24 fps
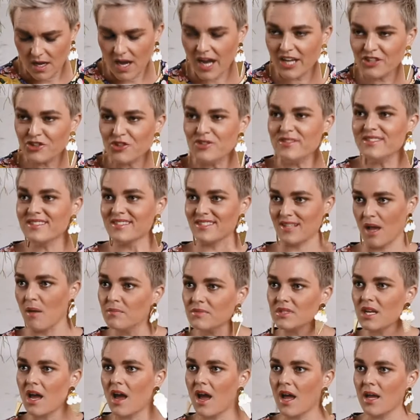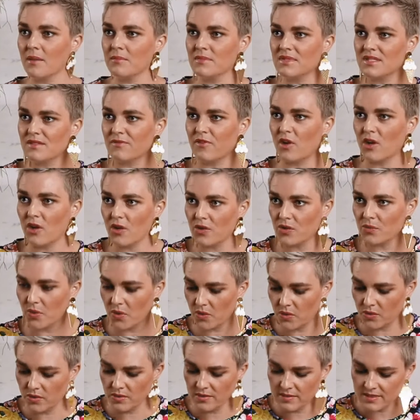I do sometimes follow the
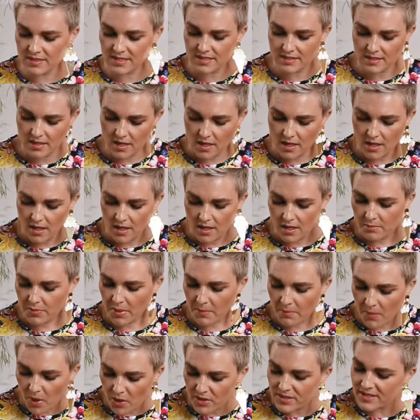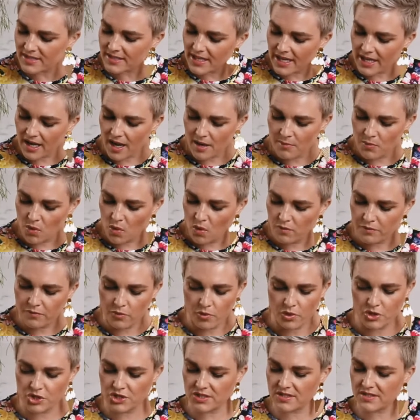rules, but mostly I'm all
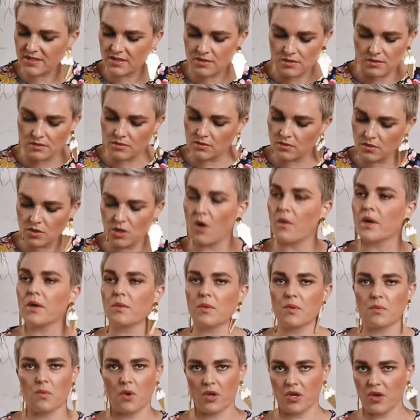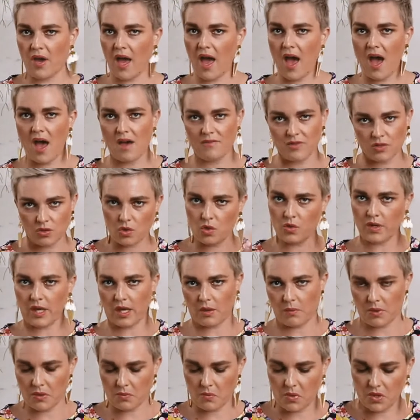for just going with what you have and
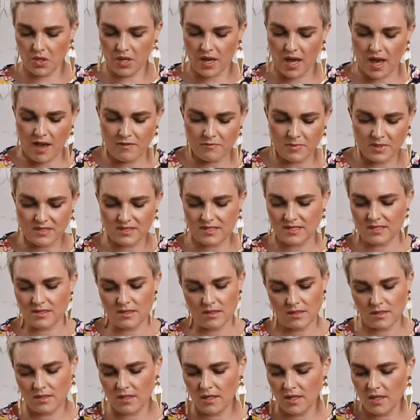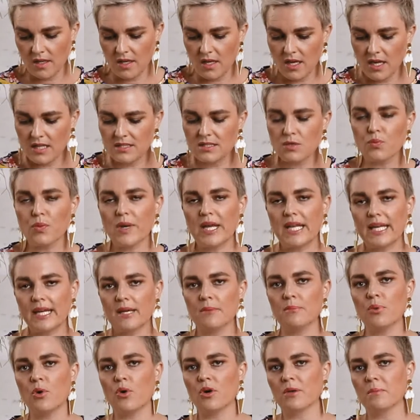cooking with what you have because it's a really
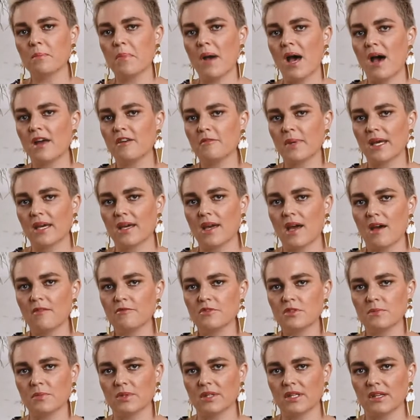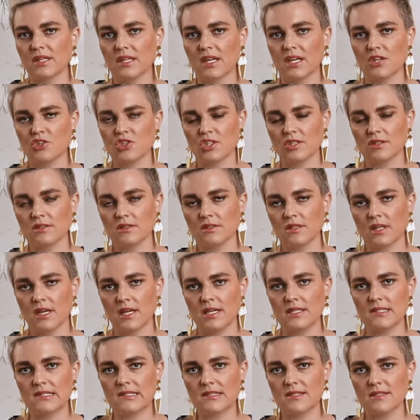important part of being comfortable in the kitchen
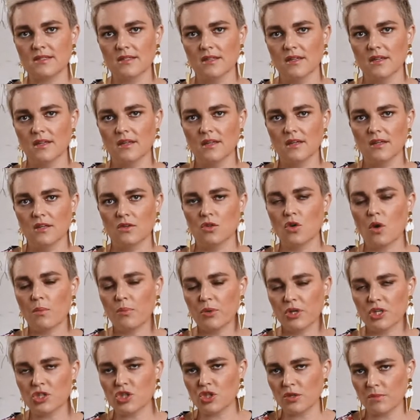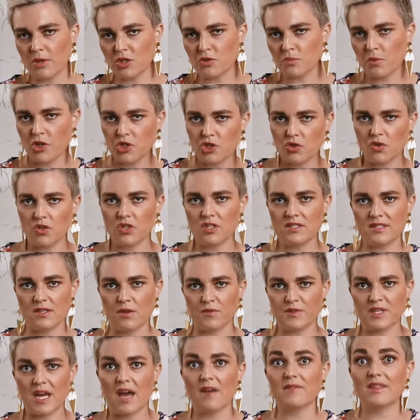is not putting too much pressure on
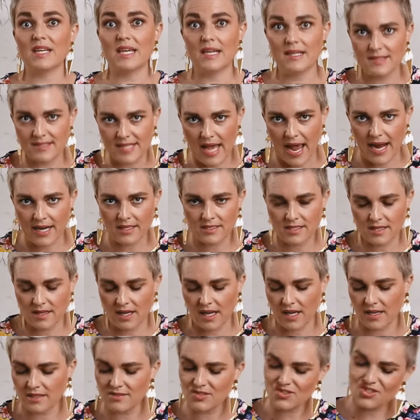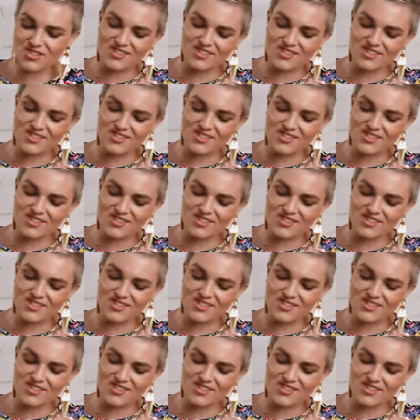yourself to have the exact things.